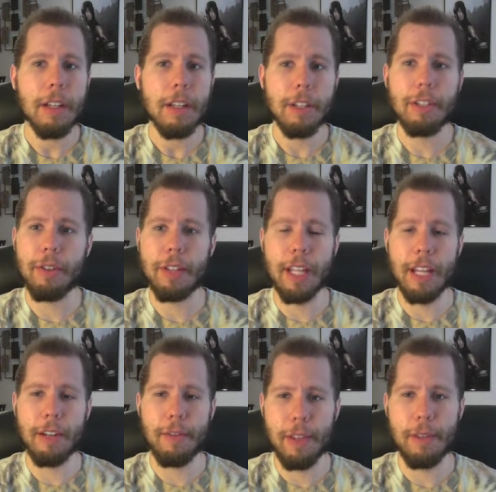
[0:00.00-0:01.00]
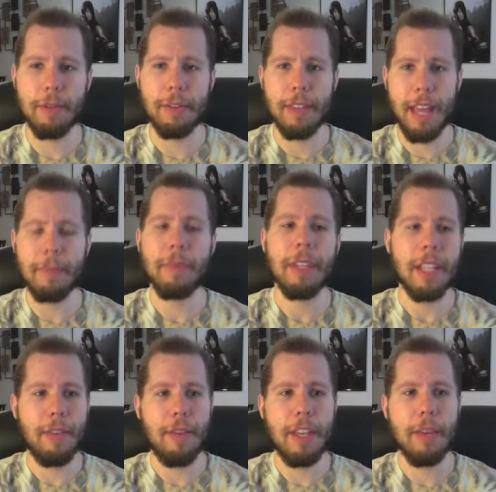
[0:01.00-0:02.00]
during interviews that
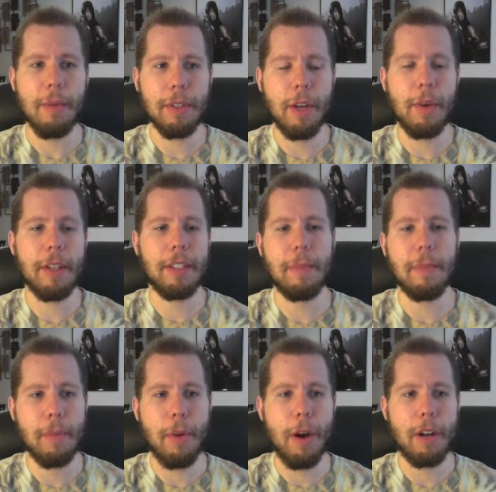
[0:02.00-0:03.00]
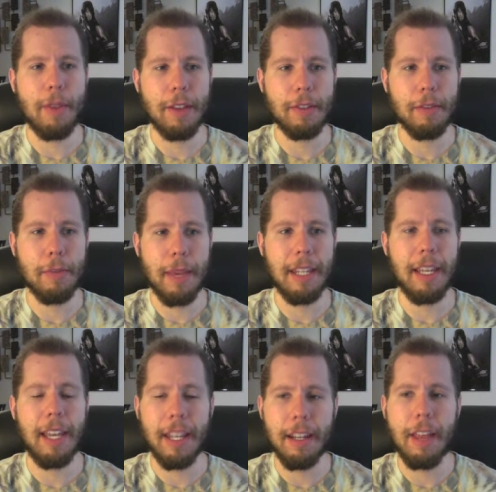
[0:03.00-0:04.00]
if he was going to be part of
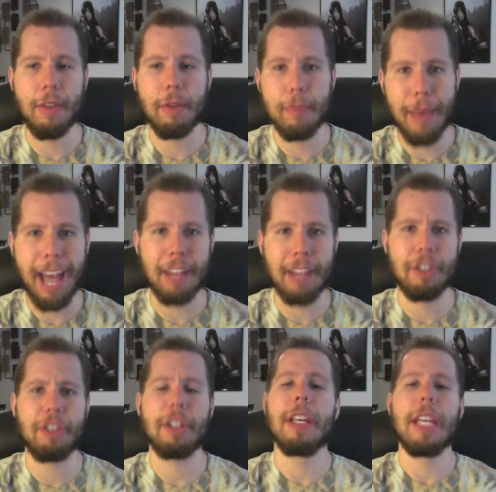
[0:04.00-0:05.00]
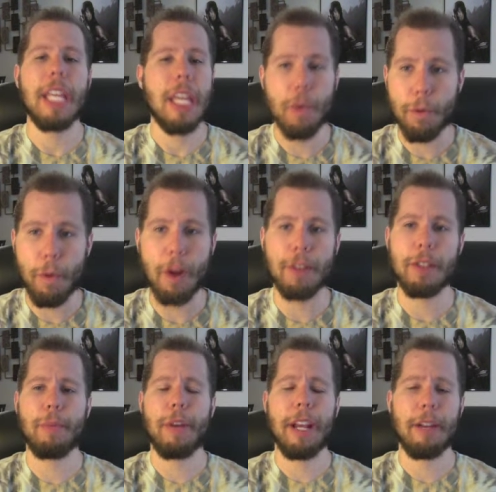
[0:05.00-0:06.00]
WrestleMania in another match, he would want to
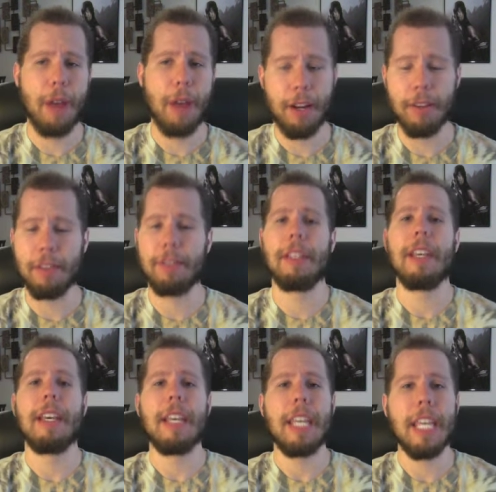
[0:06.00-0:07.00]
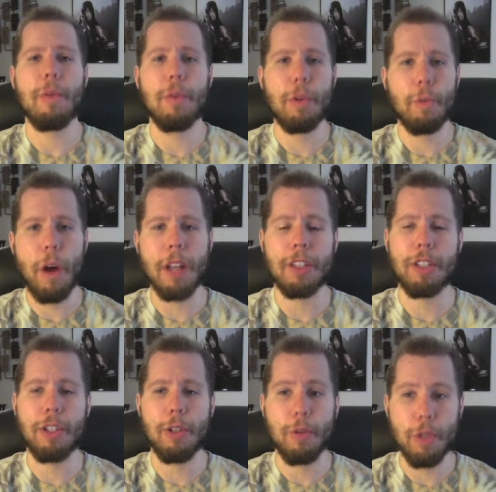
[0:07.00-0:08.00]
break records. He would want
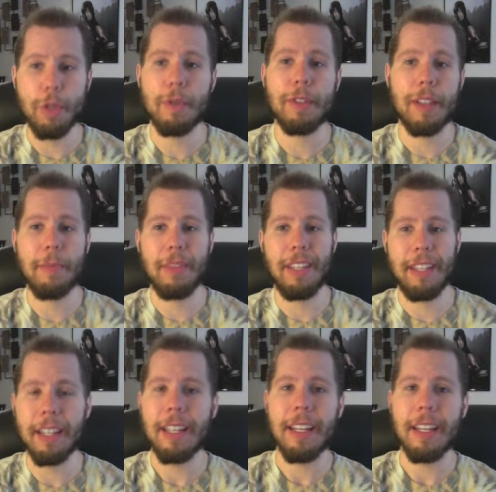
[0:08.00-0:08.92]
to do something